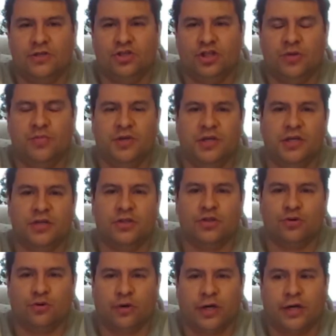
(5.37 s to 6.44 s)
GPS
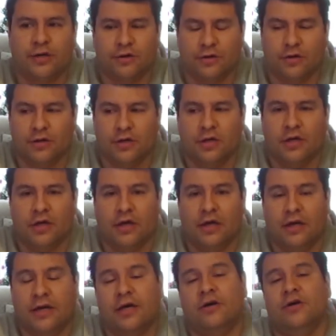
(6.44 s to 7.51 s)
tracker.
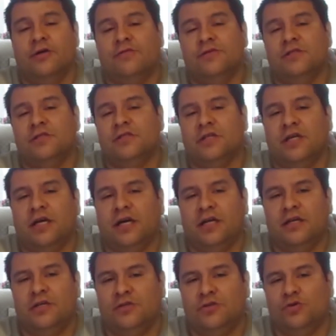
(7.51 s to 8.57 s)
Now, ever since I got
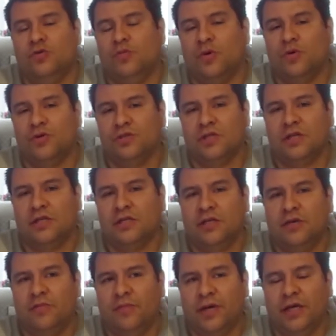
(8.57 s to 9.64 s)
into
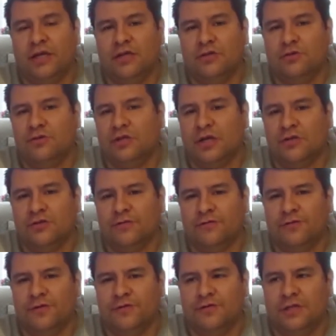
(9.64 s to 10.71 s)
motorcycling back in
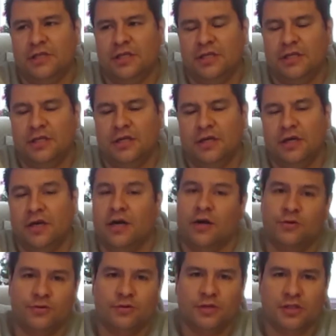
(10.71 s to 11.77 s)
2015, I
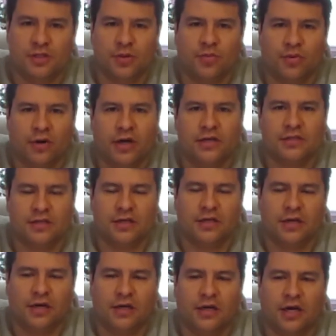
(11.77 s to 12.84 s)
was really surprised on
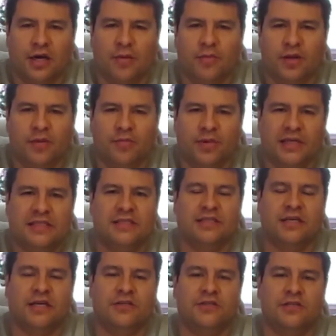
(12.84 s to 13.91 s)
how many bikes
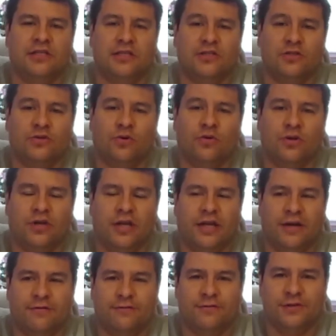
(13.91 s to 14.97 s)
actually get stolen
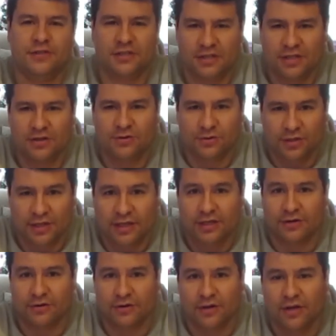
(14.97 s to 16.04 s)
every single
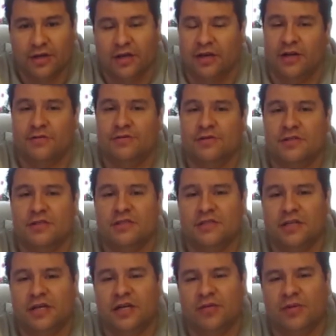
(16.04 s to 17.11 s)
year. And ever since
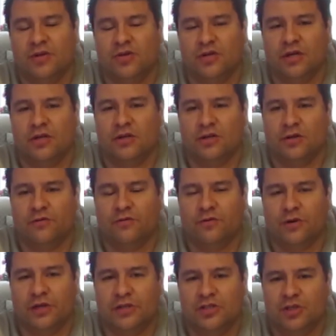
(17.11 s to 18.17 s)
then, I've been trying to look for
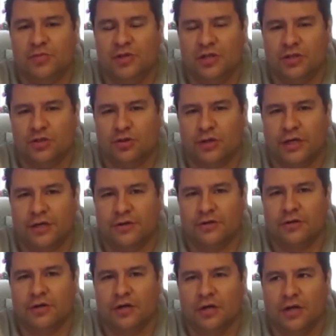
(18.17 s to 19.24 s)
a GPS
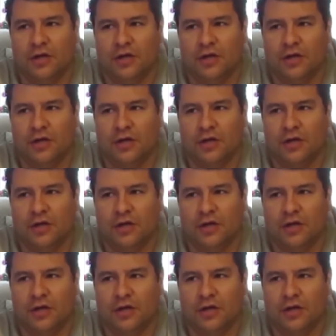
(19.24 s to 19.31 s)
tracker